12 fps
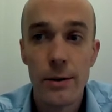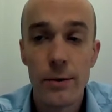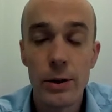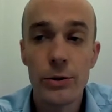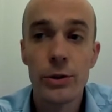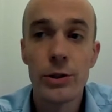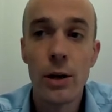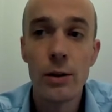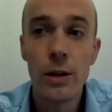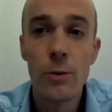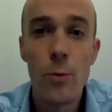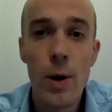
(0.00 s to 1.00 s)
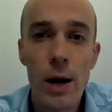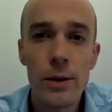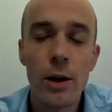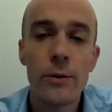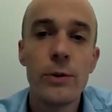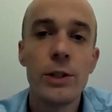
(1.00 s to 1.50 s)
versus only one
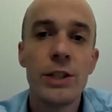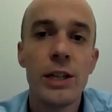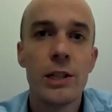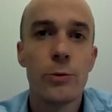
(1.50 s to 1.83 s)
of the six